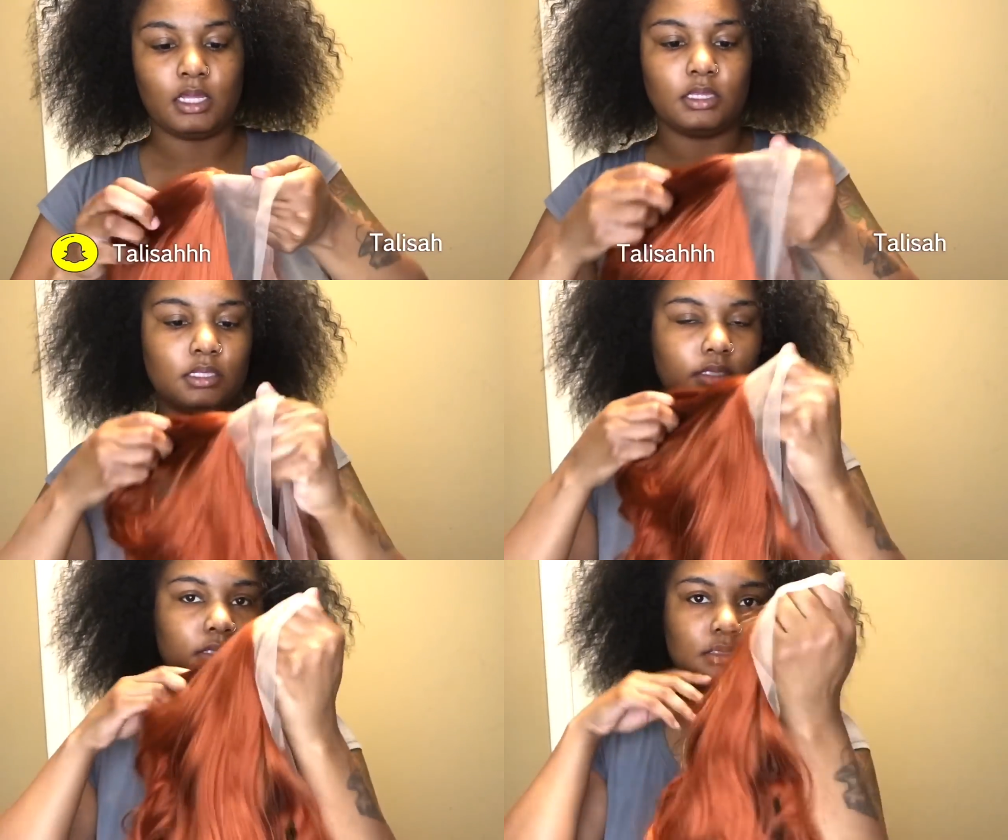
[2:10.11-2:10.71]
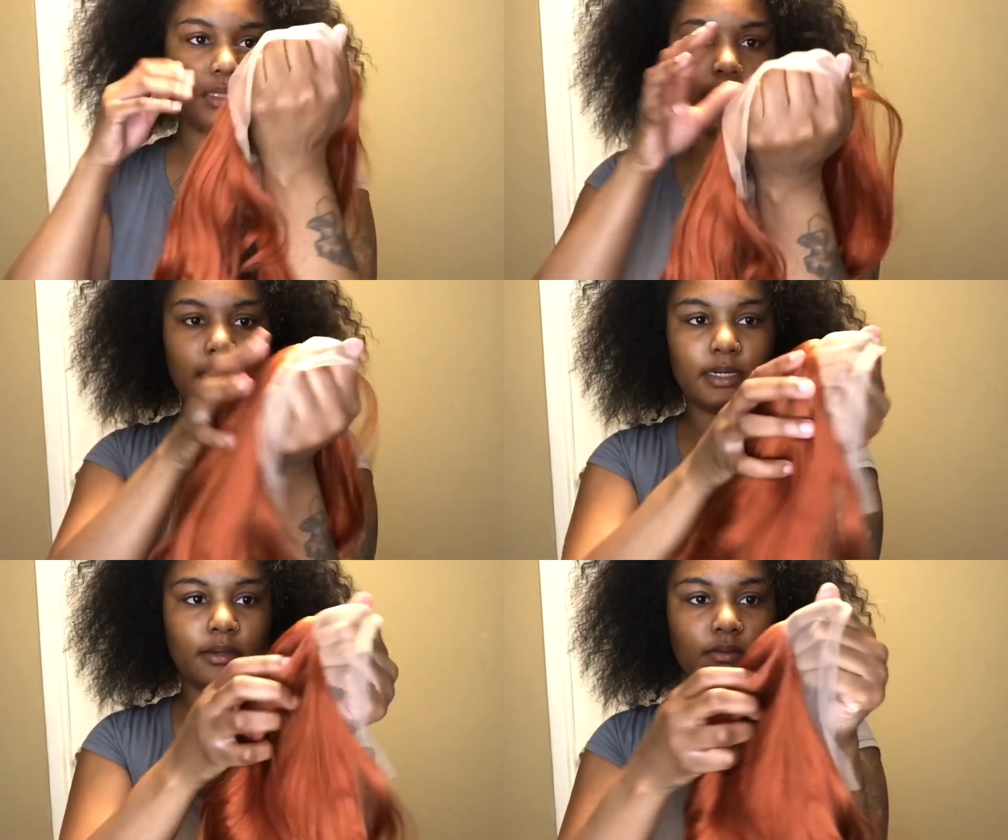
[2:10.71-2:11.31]
this
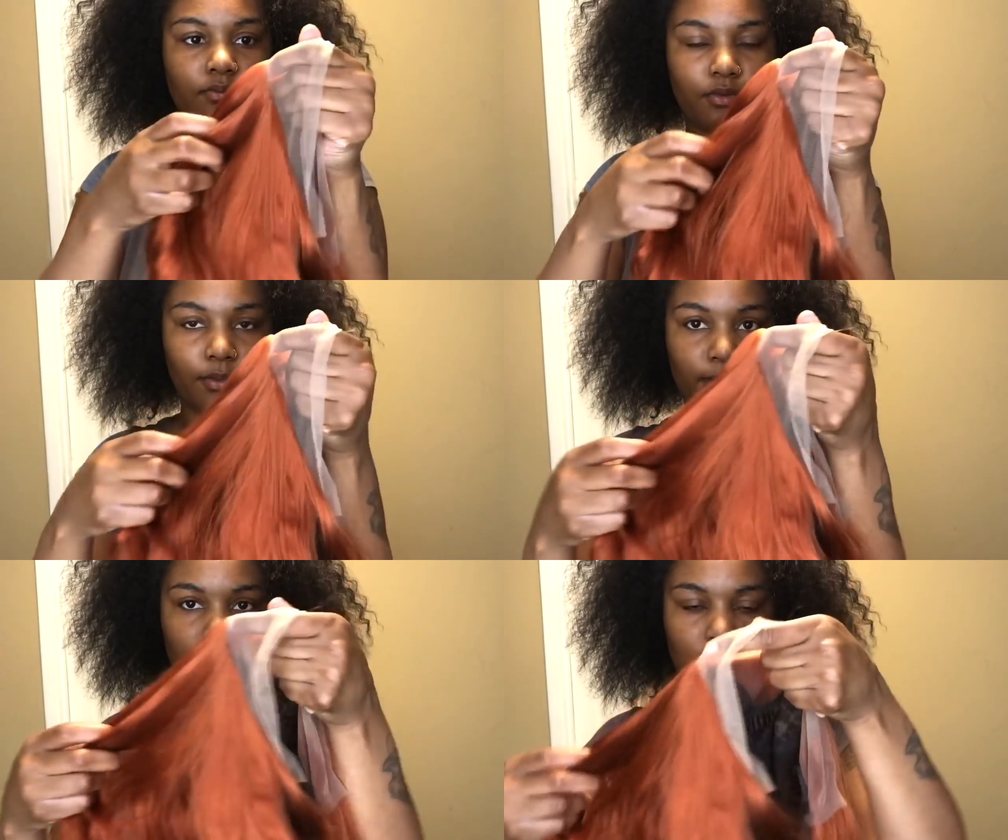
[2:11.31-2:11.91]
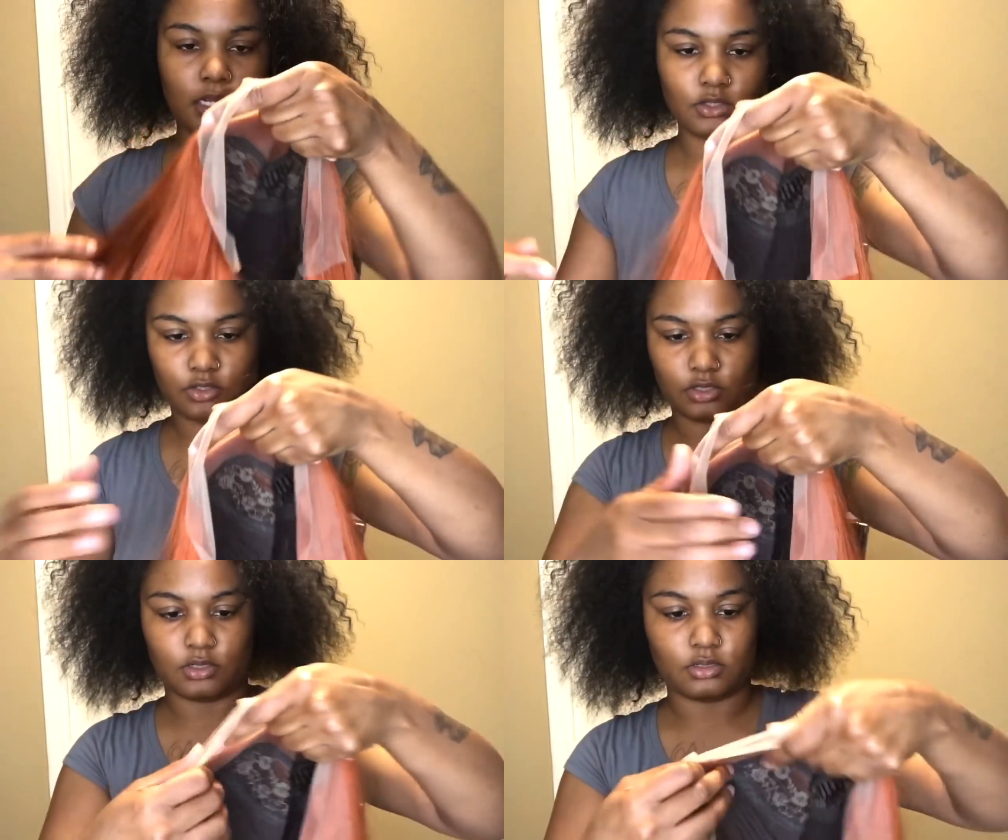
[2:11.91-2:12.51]
lining for me is
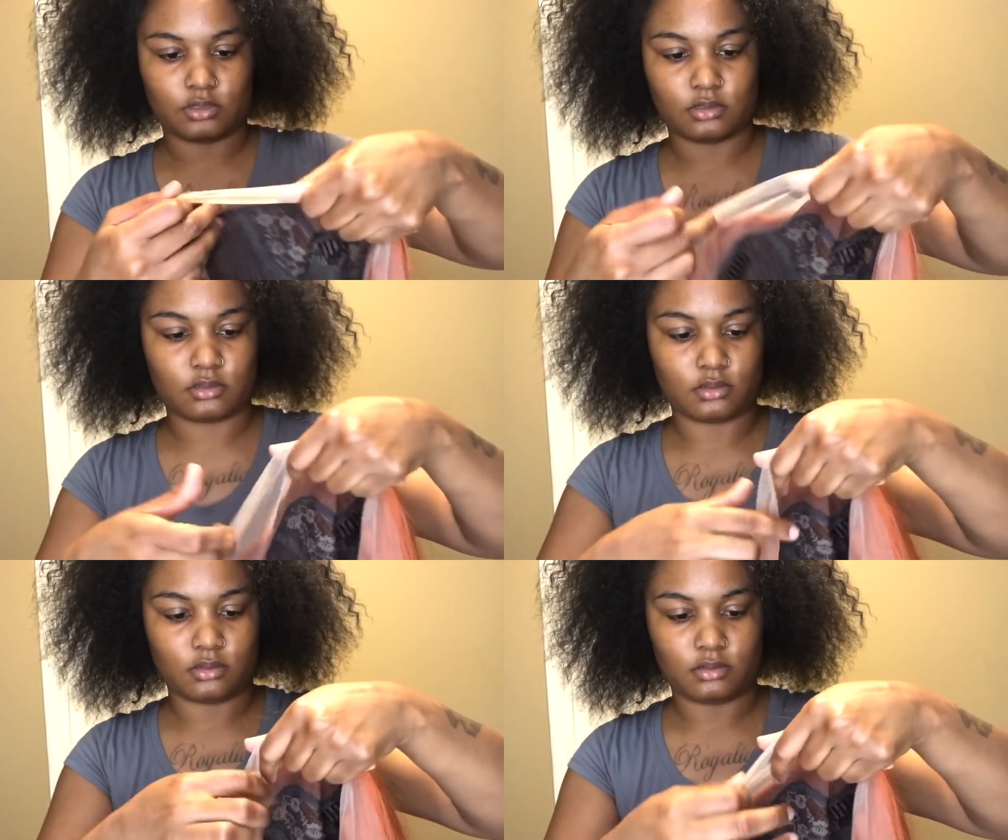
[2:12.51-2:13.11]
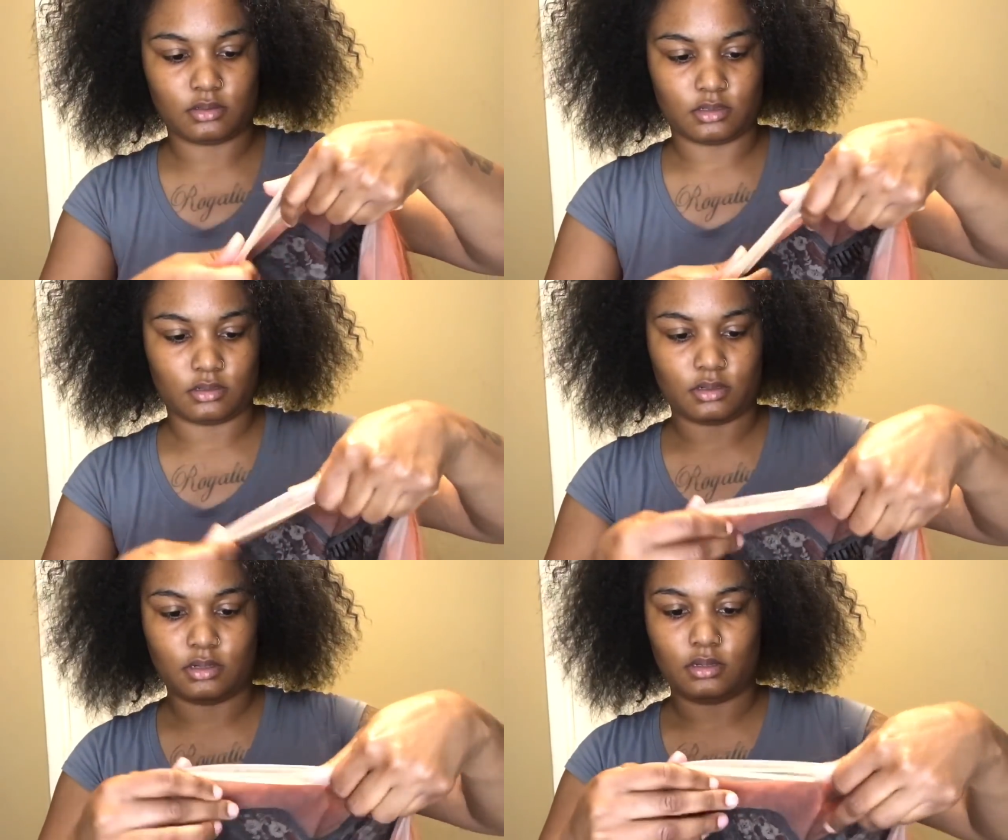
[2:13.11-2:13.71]
just,
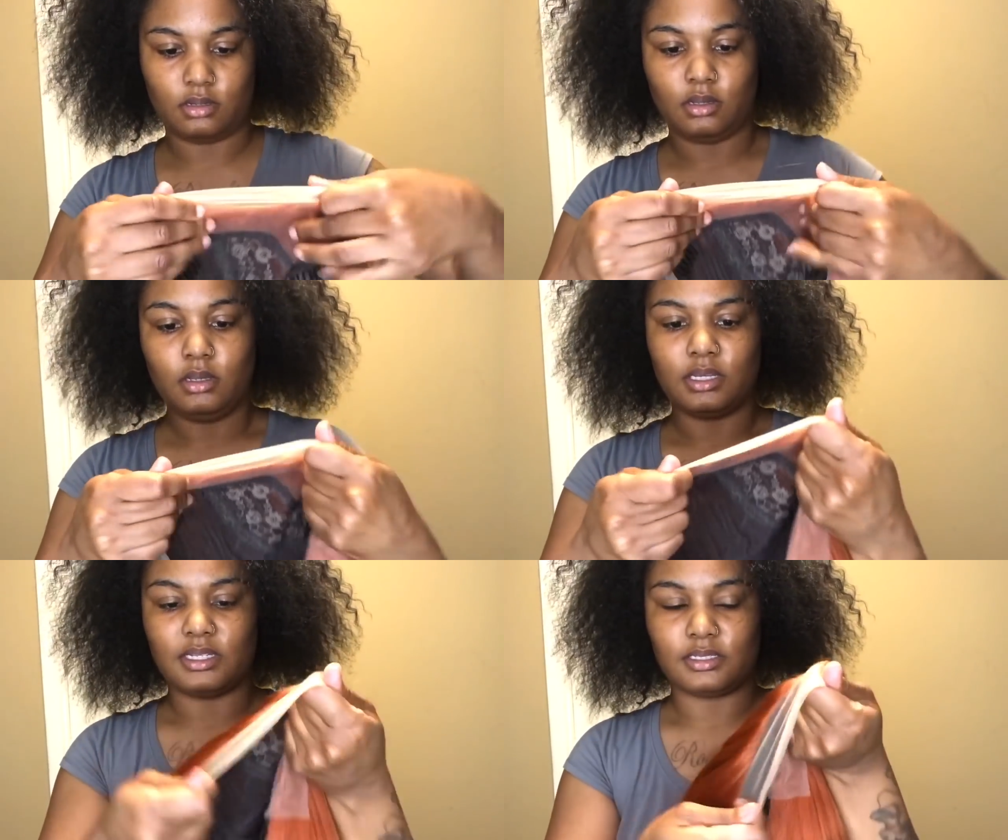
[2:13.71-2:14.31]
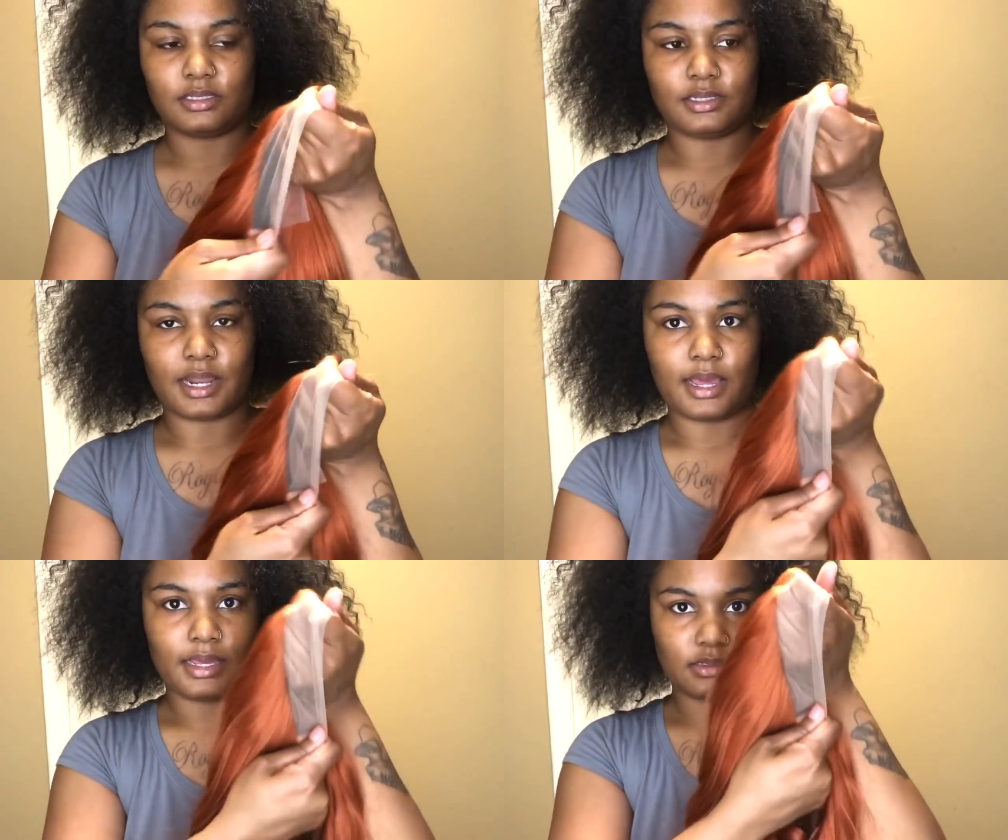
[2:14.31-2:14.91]
it's
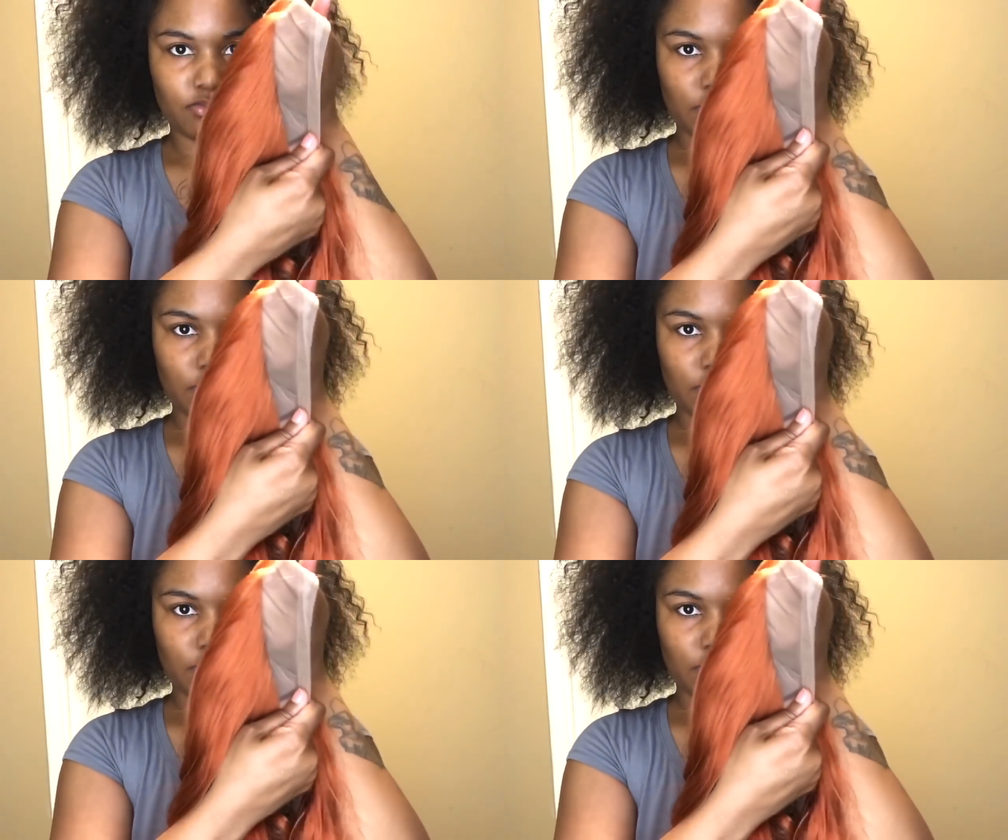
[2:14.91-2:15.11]
not as